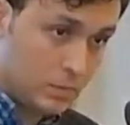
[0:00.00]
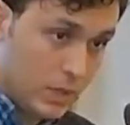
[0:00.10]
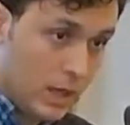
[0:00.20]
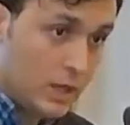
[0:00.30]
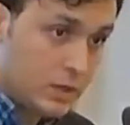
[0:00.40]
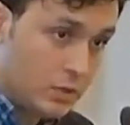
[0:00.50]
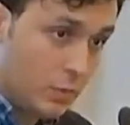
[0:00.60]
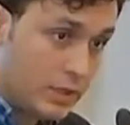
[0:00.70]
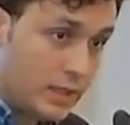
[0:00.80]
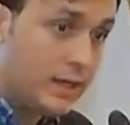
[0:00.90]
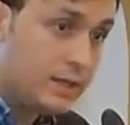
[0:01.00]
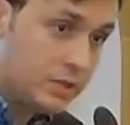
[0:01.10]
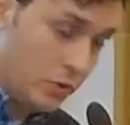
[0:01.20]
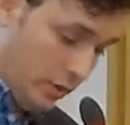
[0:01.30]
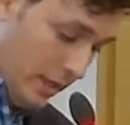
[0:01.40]
So we did an
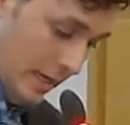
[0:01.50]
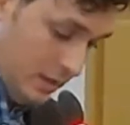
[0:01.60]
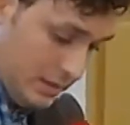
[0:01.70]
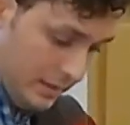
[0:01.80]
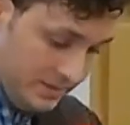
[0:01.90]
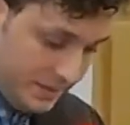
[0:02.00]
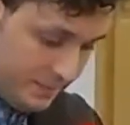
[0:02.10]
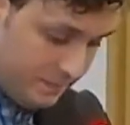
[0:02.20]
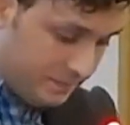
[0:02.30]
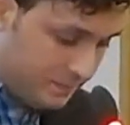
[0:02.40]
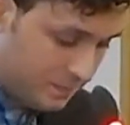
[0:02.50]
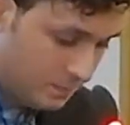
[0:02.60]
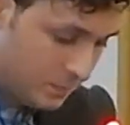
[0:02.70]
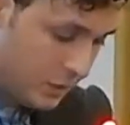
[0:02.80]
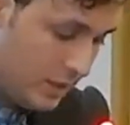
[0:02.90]
additional analysis.
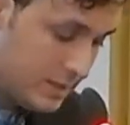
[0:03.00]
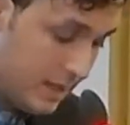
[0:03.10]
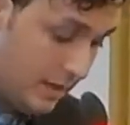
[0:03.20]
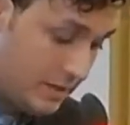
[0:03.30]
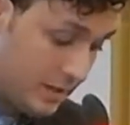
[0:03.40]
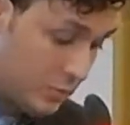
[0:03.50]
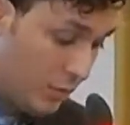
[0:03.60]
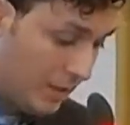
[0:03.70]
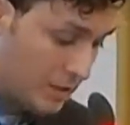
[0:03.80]
To this analysis, we made a small